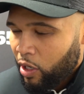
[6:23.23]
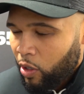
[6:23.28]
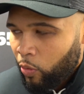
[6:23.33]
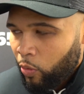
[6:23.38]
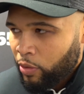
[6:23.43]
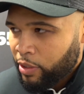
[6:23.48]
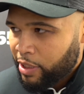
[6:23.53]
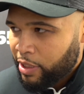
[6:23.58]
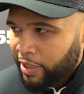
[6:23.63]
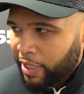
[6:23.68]

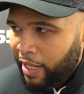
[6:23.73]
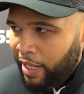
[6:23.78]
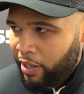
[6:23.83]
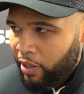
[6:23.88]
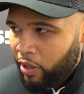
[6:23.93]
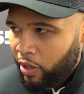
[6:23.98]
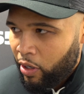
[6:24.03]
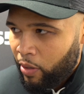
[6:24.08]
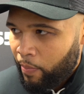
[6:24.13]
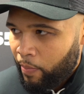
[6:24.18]
Once
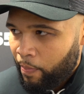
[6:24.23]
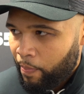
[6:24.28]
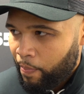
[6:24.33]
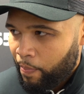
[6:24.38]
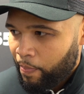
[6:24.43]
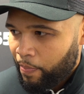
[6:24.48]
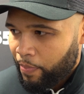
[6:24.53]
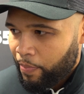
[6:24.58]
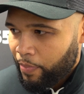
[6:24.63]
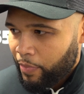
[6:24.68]
again,
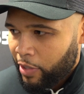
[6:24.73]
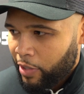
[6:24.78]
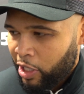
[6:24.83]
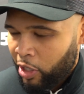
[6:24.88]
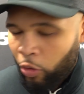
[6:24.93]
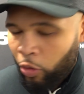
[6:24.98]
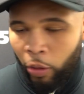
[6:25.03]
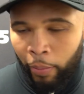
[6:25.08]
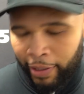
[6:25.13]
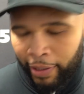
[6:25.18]

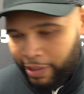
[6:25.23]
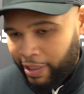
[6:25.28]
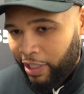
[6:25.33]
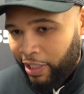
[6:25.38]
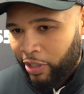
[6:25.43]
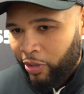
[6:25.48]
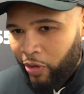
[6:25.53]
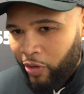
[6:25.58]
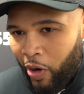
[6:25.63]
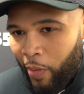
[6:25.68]
you always
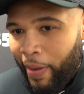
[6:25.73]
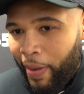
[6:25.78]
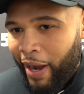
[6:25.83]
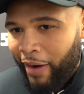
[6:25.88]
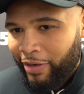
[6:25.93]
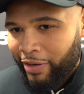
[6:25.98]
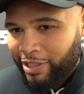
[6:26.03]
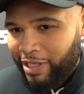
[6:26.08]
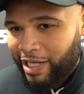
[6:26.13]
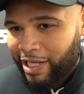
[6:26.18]
think you know
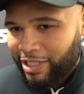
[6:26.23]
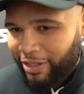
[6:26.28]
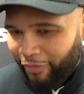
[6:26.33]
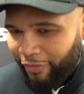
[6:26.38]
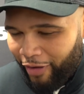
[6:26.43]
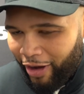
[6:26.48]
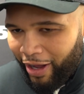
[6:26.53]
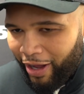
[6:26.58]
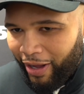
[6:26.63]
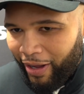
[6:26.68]
better as the
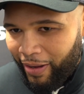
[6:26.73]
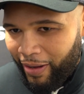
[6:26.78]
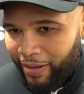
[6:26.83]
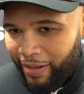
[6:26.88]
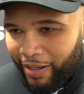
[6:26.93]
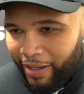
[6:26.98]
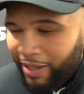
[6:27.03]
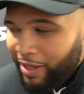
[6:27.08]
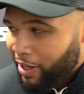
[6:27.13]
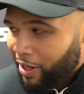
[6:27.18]
fighter.
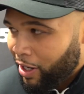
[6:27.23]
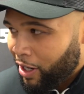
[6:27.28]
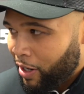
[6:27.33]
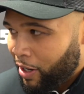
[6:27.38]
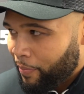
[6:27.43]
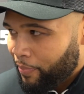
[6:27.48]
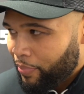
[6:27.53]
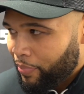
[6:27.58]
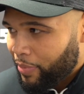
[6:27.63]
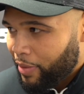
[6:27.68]

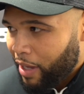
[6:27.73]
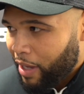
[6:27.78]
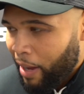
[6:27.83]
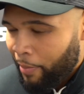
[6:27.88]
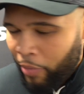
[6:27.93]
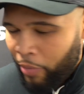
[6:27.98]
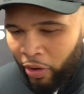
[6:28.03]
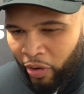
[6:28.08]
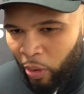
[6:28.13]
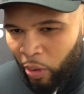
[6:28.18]

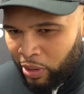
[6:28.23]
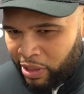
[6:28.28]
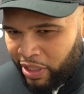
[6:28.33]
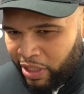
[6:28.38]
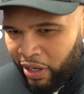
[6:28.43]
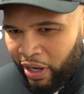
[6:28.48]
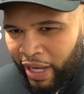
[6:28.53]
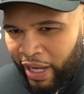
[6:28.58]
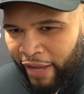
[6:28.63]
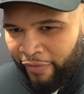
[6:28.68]
I
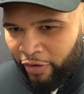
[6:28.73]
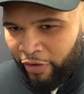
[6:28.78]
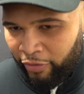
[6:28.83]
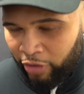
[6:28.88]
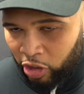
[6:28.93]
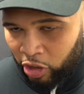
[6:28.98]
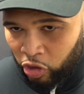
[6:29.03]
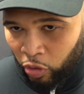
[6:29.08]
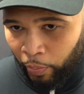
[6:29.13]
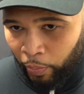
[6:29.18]
wasn't naive enough
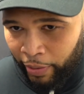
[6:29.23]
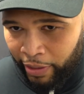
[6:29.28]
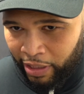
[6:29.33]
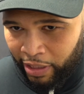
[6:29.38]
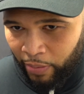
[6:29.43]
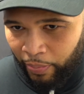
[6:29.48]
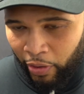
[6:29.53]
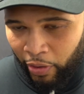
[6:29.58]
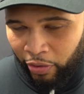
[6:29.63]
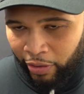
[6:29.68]
to jump into
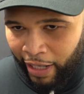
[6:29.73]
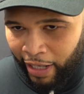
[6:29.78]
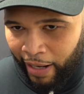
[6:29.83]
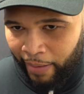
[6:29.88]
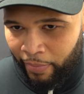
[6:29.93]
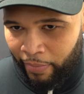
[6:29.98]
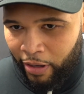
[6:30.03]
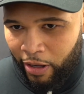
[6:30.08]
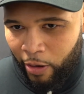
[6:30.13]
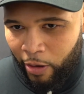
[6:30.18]
the pro
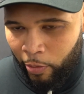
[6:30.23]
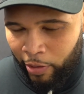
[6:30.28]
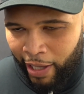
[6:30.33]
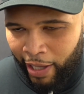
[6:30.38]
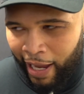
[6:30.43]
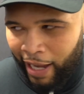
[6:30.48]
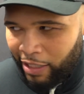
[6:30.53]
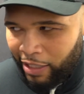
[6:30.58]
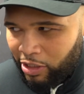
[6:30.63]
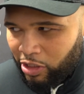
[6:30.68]
game
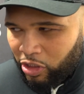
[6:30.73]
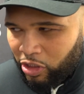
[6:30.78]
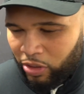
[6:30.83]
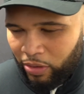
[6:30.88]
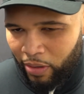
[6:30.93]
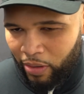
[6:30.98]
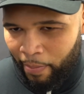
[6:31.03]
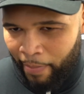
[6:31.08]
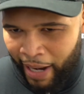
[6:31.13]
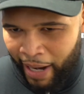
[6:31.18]
without
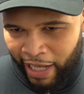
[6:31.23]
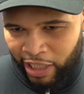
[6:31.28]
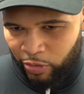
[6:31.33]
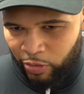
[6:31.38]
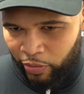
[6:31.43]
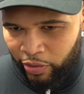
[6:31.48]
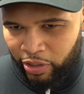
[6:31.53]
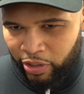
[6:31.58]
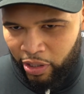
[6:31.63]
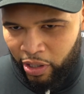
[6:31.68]

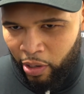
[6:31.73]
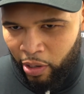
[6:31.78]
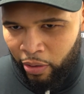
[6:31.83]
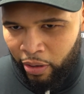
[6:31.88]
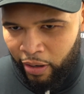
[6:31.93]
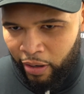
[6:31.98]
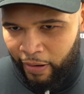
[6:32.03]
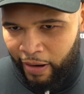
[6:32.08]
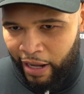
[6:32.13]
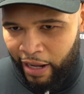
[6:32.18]
management, you
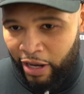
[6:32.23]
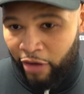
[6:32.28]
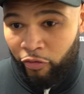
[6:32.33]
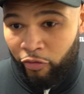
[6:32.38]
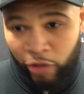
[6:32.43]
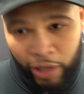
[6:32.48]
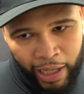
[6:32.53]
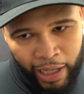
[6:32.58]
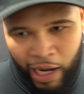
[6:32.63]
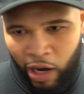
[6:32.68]
know, and they've
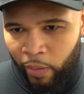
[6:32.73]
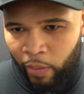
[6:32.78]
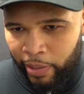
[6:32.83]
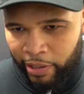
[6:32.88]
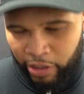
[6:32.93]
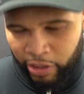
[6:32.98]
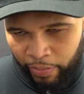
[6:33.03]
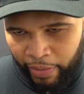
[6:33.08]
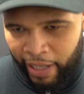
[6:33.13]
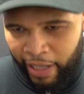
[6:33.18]
really helped me.
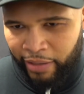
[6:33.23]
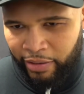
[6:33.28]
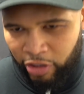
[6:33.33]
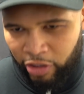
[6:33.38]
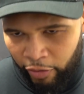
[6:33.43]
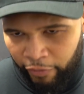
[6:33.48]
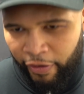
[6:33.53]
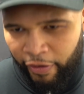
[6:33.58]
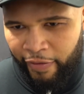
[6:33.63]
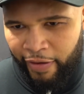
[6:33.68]
To me,
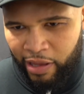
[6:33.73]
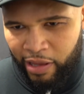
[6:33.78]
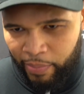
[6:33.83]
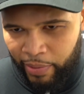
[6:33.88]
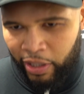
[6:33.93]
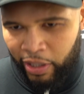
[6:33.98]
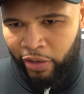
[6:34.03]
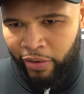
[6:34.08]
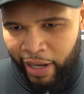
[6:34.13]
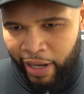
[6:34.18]
258 have
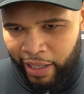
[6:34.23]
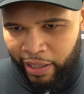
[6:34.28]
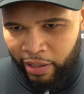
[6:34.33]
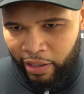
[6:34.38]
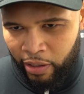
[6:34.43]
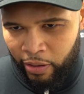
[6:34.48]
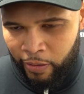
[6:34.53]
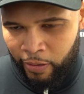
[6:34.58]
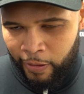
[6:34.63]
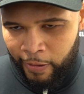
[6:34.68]
been great, you
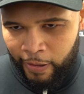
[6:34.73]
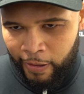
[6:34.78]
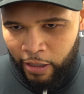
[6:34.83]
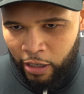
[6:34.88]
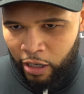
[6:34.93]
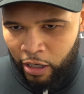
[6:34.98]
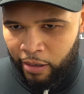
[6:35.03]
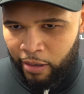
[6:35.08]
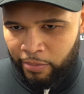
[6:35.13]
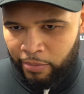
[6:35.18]
know,
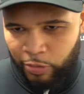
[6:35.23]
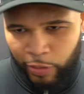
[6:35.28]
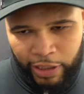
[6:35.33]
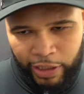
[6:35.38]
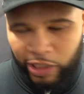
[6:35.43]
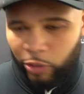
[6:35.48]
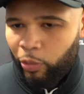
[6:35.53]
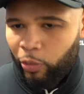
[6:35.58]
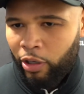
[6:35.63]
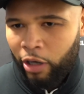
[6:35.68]

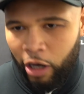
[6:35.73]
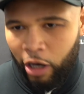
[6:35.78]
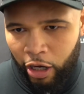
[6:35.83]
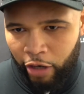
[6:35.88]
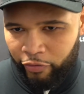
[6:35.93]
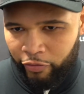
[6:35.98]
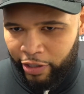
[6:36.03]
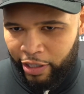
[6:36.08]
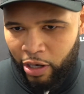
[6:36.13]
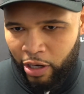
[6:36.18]
especially Will
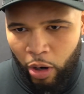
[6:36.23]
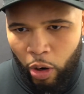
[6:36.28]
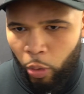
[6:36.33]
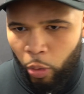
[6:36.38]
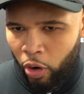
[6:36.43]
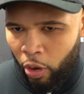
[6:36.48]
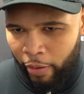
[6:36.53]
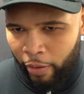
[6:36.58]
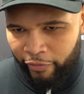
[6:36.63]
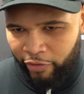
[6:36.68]
Harvey, you know, I
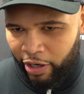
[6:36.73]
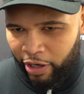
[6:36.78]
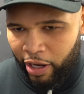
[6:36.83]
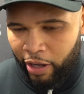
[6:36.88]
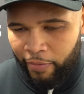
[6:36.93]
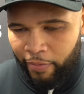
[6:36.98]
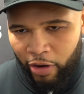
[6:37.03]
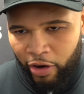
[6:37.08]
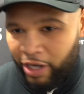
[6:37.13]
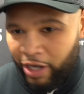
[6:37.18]
work with
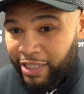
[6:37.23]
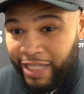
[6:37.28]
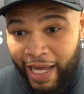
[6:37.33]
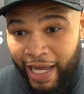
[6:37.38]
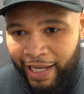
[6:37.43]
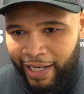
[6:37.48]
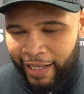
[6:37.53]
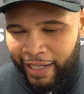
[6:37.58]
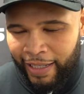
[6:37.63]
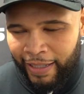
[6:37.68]
on a
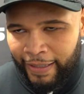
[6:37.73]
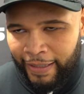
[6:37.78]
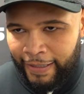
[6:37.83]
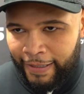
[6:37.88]
daily.